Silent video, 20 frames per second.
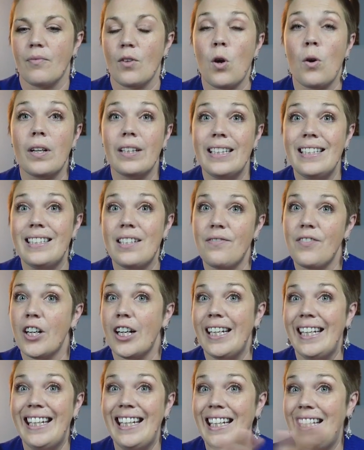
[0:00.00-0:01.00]
or at least a
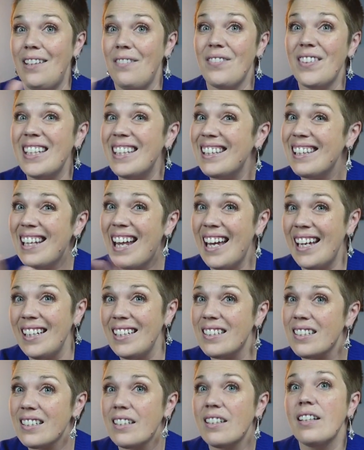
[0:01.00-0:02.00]
very even
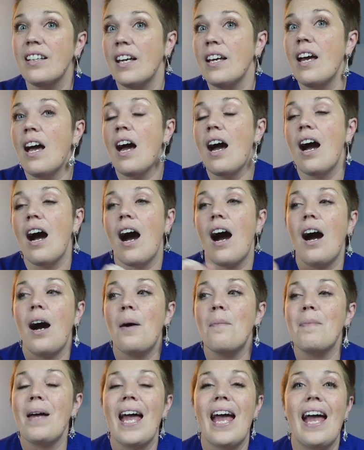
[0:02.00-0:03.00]
light,
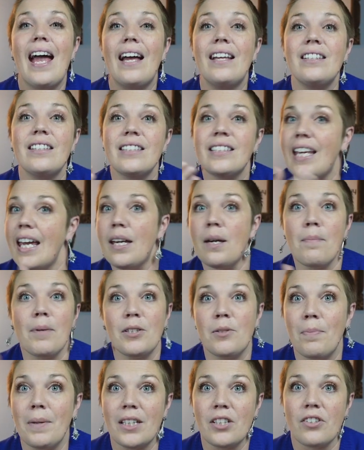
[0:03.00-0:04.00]
and take a
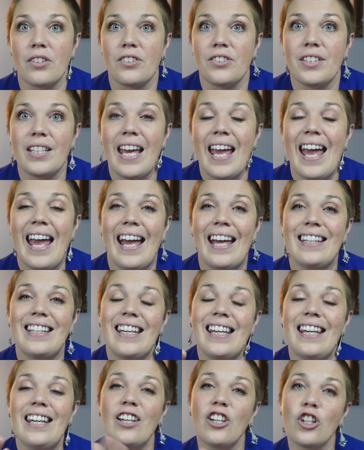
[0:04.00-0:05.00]
bunch of pictures and
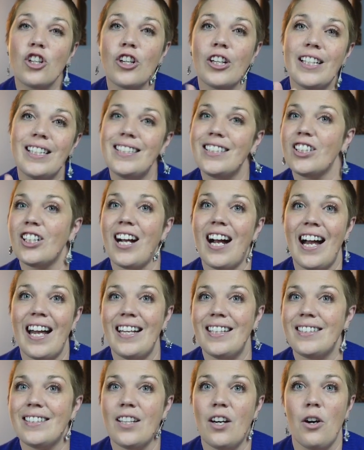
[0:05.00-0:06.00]
increase your
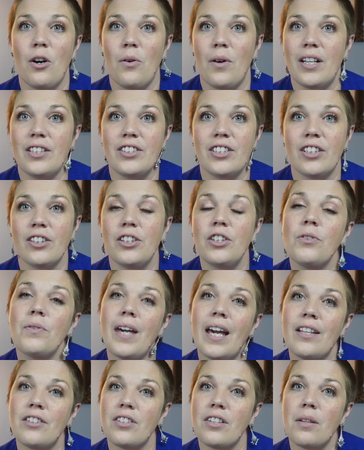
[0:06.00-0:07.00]
ISO until you
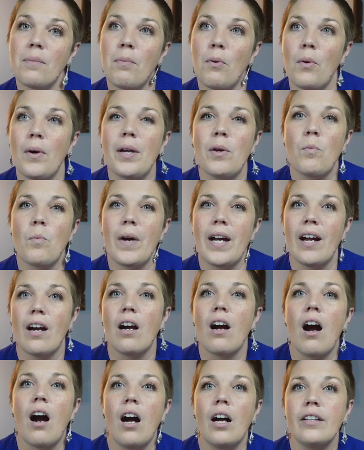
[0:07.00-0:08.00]
get to the point
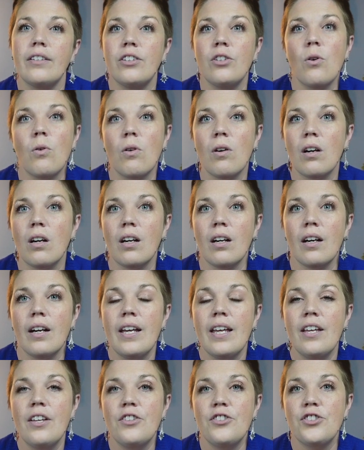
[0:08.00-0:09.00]
where on your
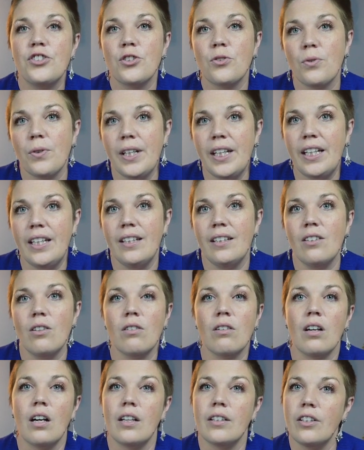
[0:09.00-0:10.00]
screen
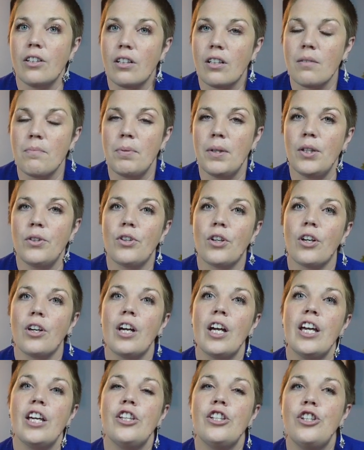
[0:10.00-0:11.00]
or on your computer,
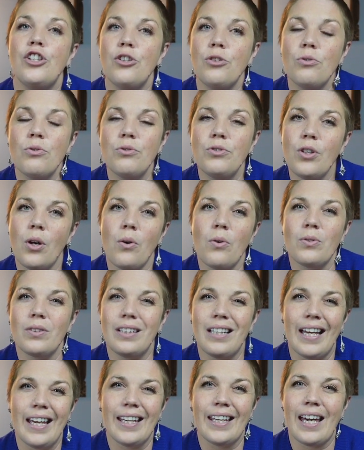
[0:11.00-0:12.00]
you don't
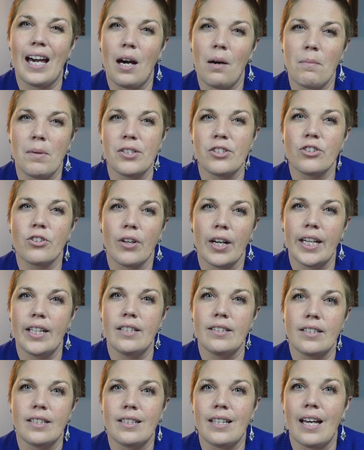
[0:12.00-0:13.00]
like how much grain
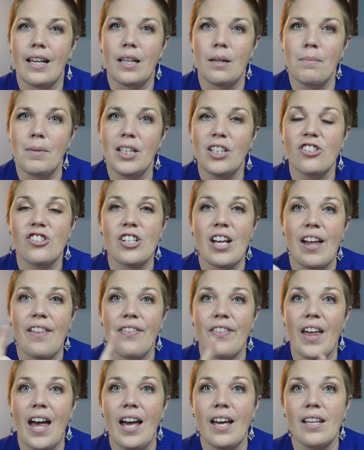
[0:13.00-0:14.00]
is in that image.
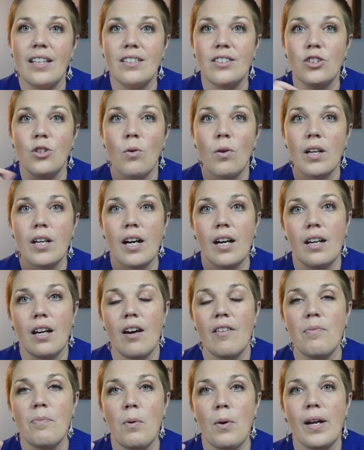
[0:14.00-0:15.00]
And that is your
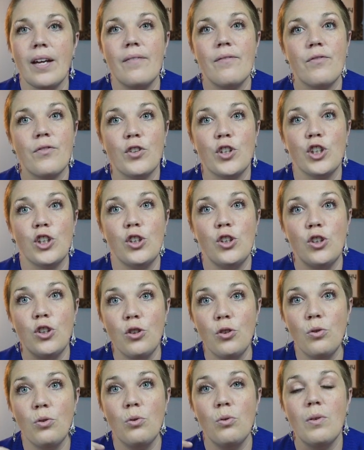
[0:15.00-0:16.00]
cutoff point for
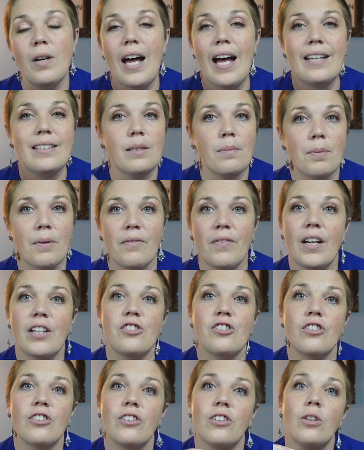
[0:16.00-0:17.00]
you as a
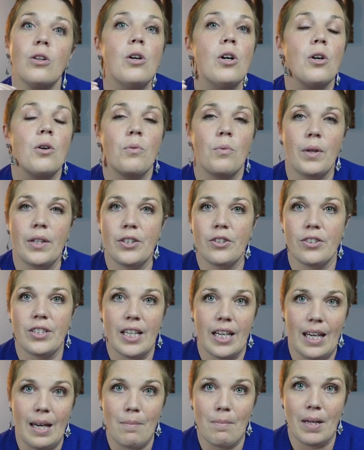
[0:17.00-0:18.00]
professional when you're
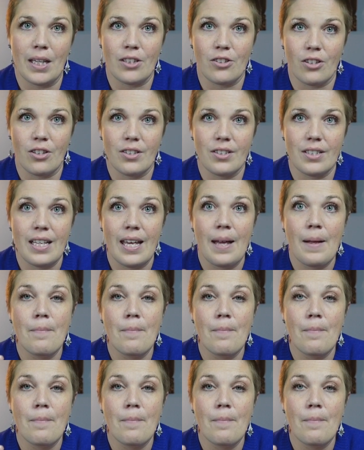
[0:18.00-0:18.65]
taking pictures.